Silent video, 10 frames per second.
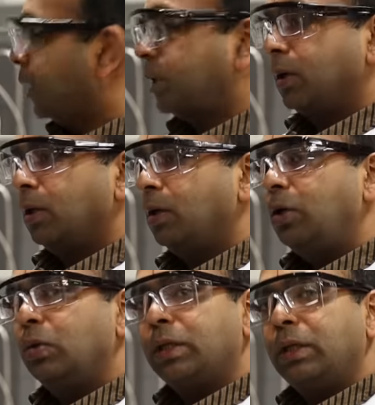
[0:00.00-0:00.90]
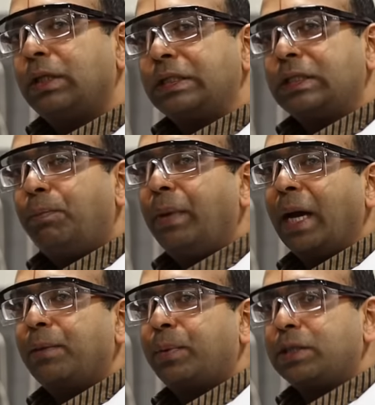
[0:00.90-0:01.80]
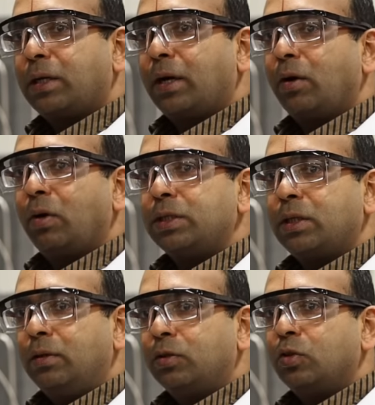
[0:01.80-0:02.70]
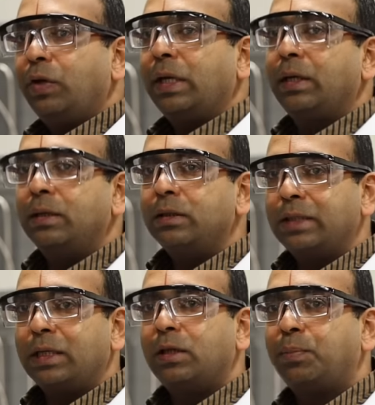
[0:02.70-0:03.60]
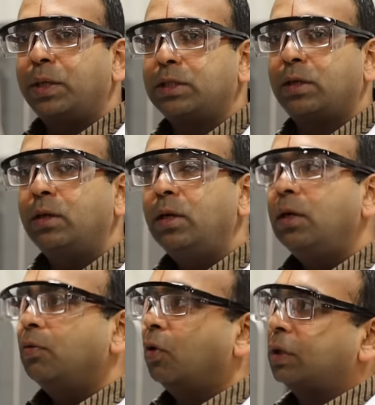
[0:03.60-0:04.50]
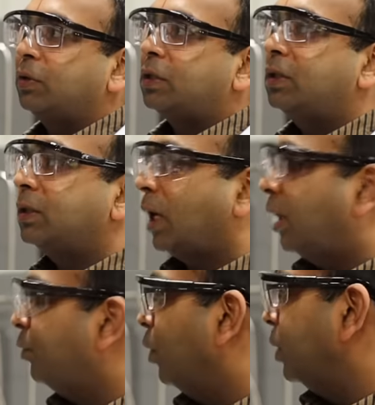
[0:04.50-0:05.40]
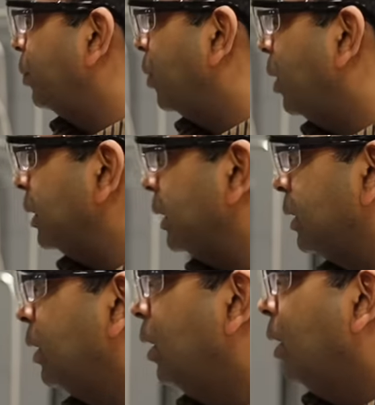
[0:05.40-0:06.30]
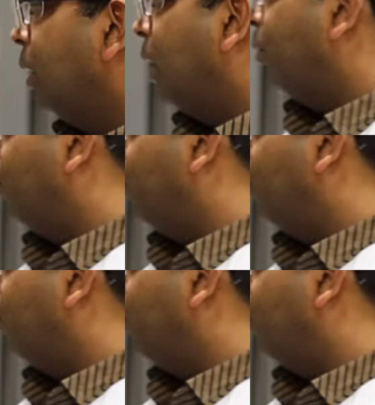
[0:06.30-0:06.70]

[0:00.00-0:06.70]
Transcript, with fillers: pressure using this back pressure regulator, so we can set the pressure whatever is desired for the process. And